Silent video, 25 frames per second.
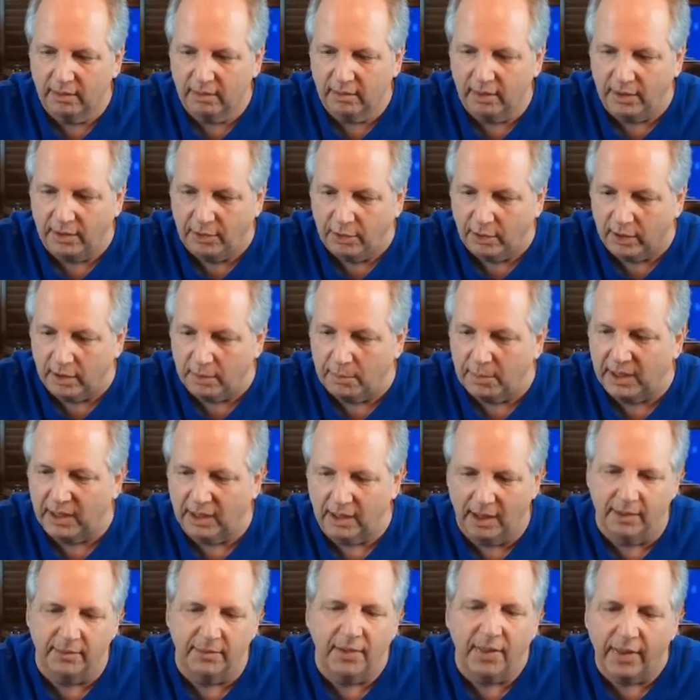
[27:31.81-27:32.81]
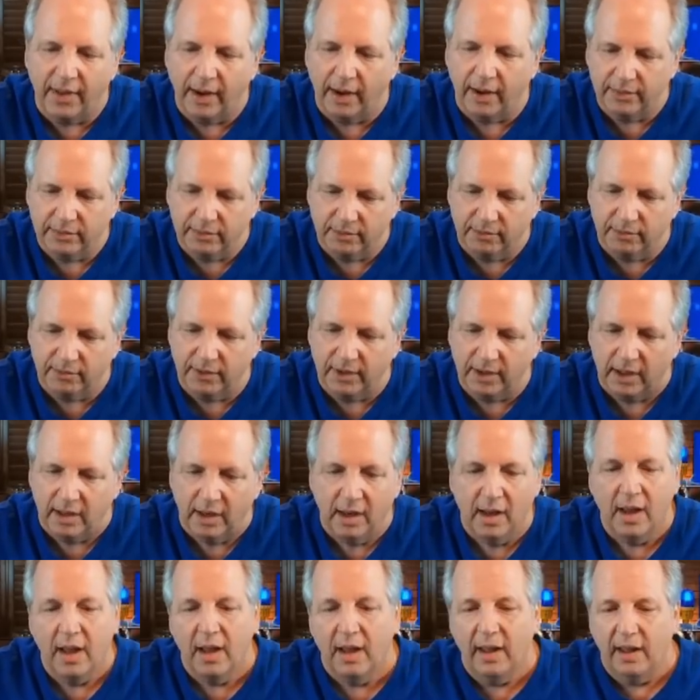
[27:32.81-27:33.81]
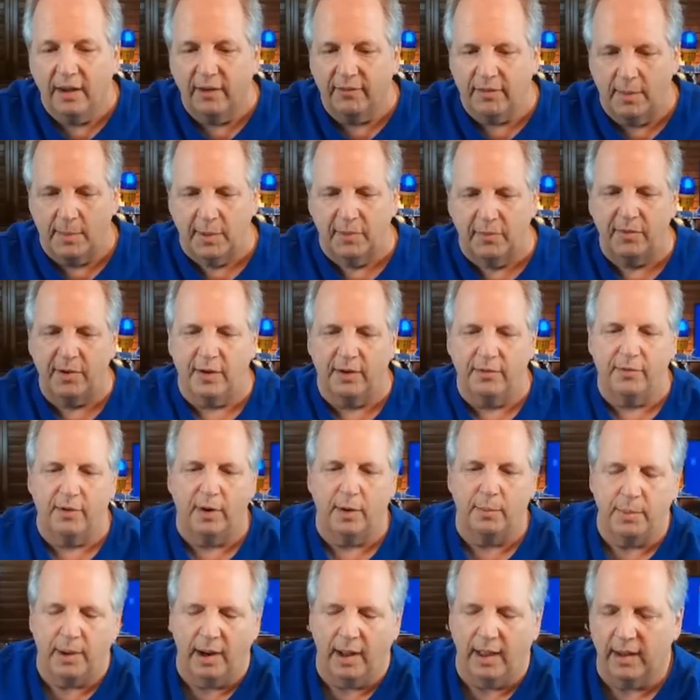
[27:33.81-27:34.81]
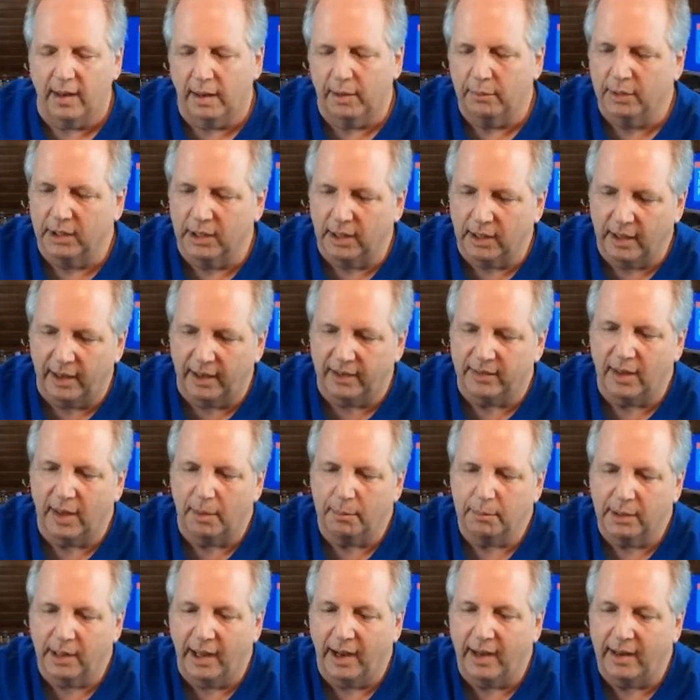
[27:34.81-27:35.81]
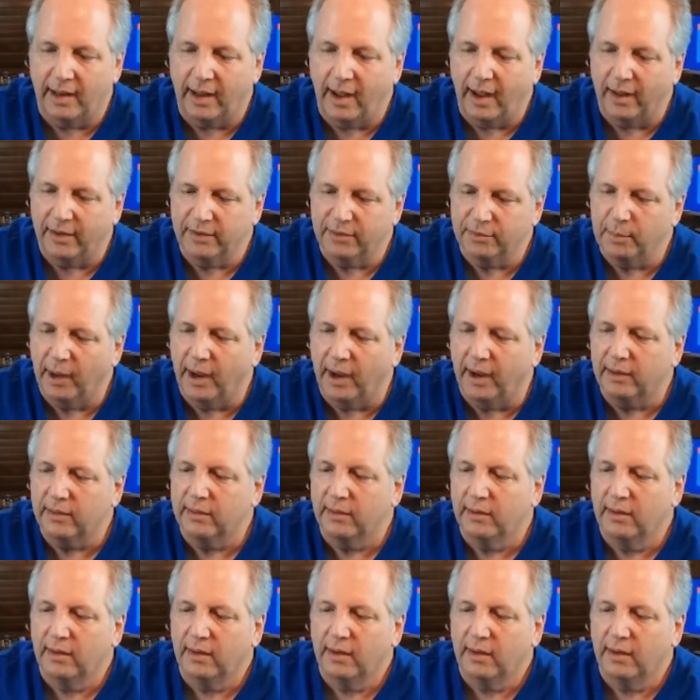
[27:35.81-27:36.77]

And you're going to be at 11,000 feet. If I'm a VFR pilot, I really like that planning aspect.